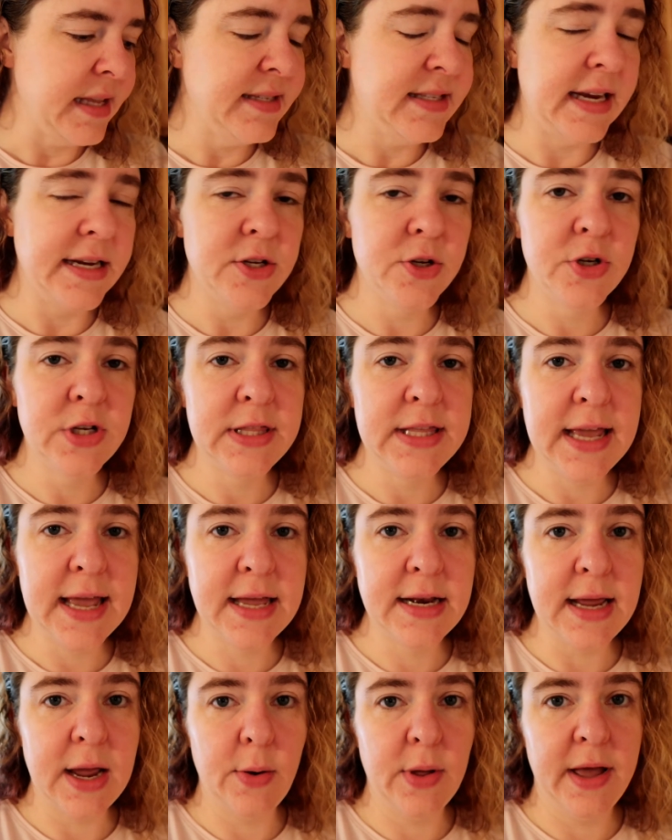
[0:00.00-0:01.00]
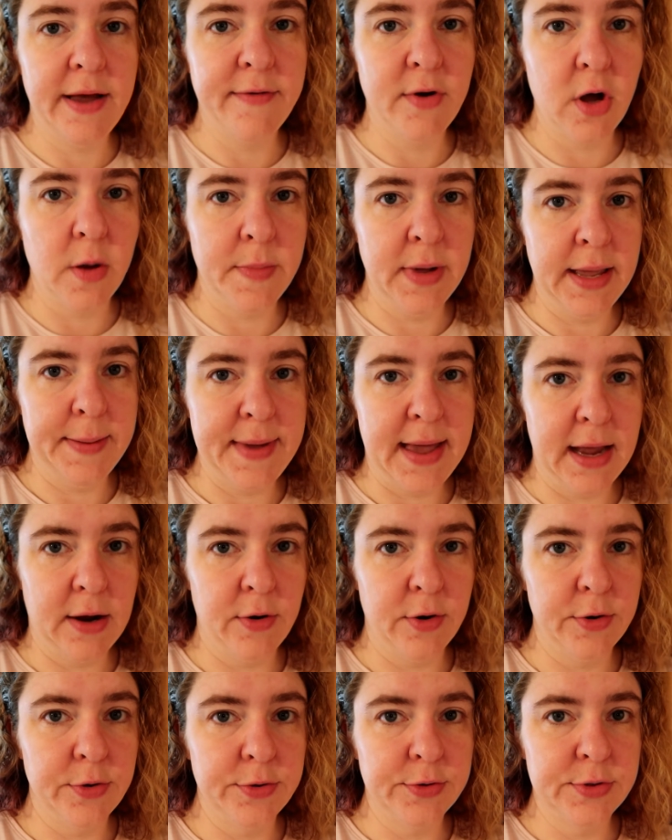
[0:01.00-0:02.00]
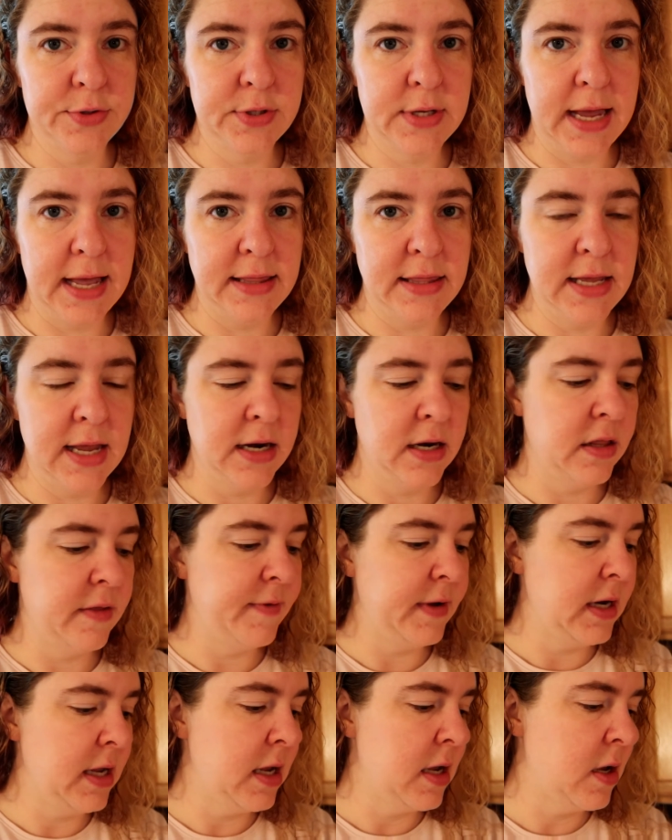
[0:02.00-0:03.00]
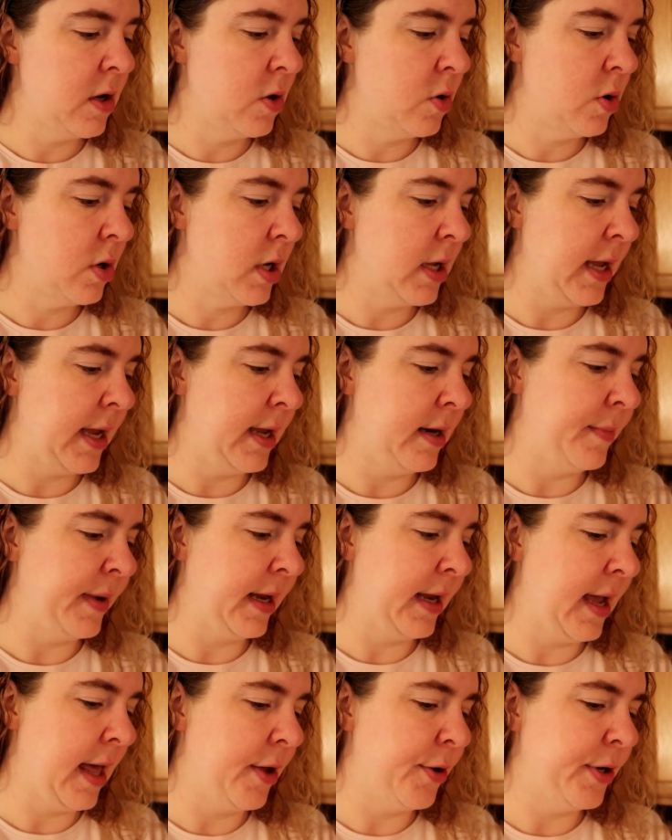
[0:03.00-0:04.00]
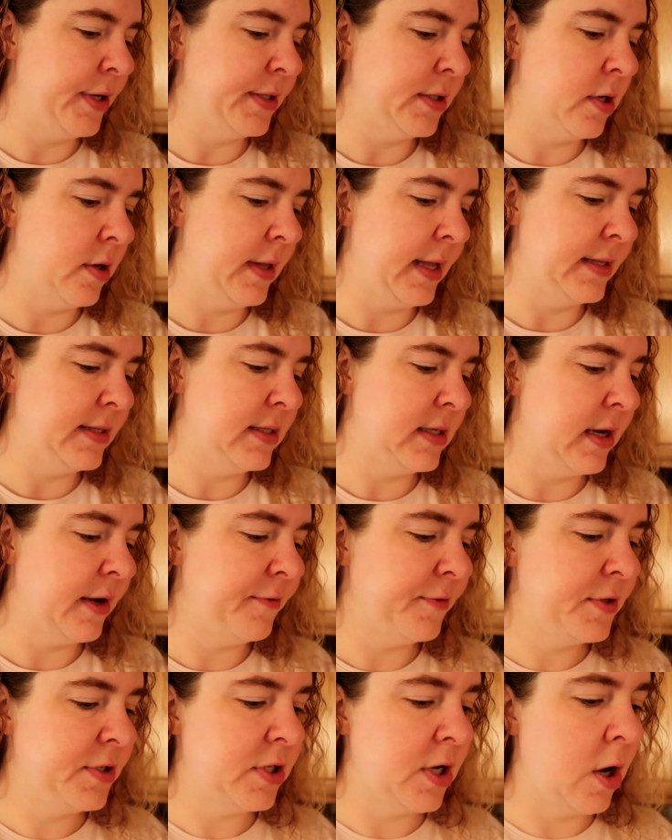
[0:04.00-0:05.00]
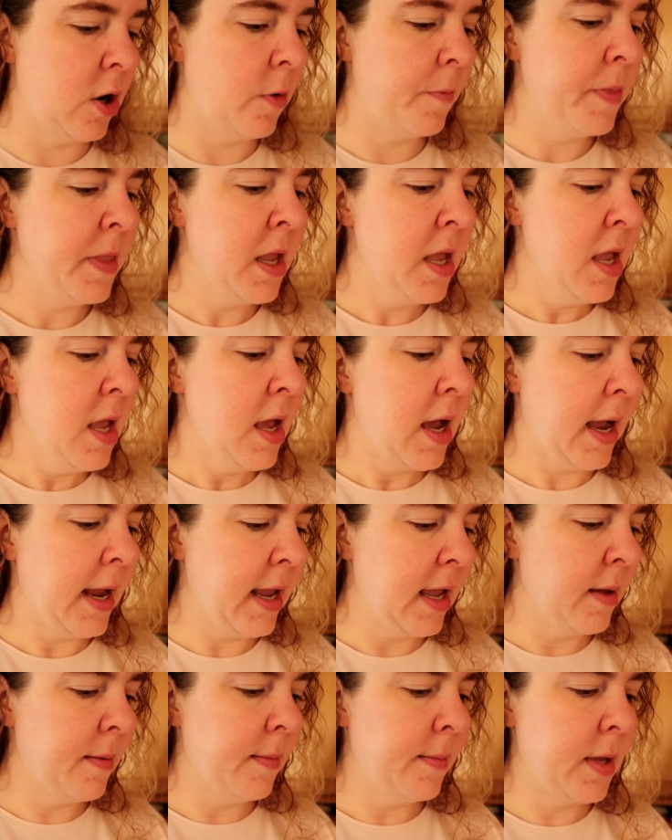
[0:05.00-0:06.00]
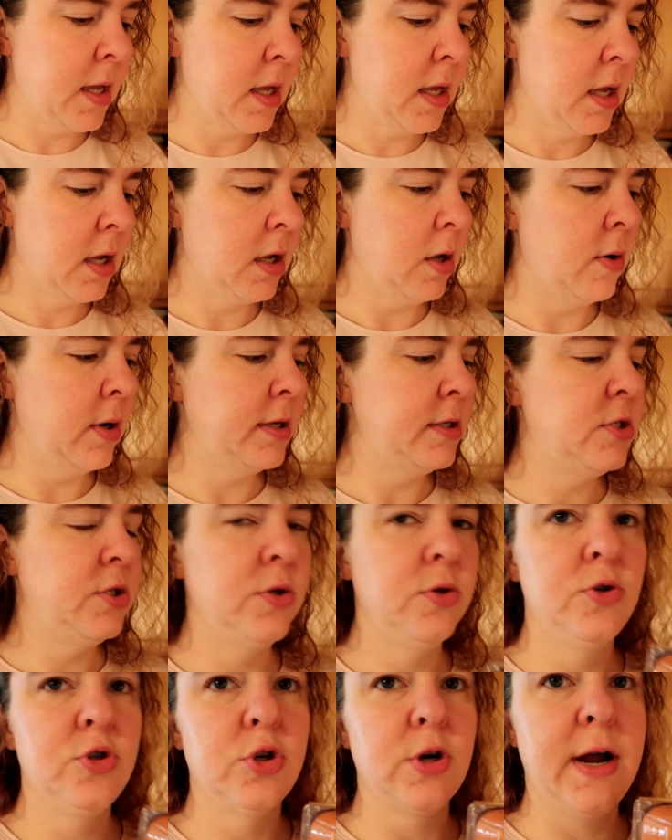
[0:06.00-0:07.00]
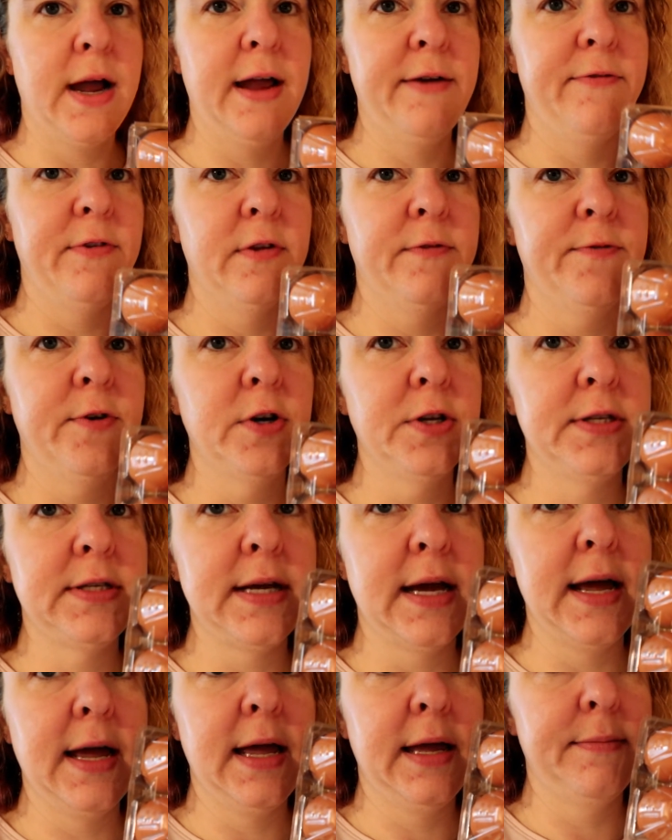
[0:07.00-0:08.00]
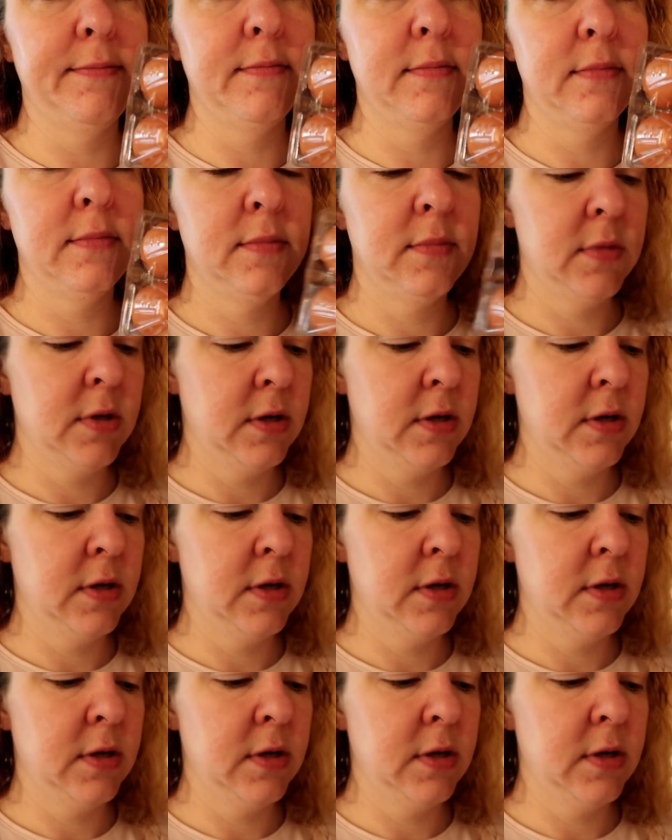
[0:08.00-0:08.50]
stay tuned to the end. I will have all my macros at the end of the video and my calories and all that stuff. So I am going to try for the first time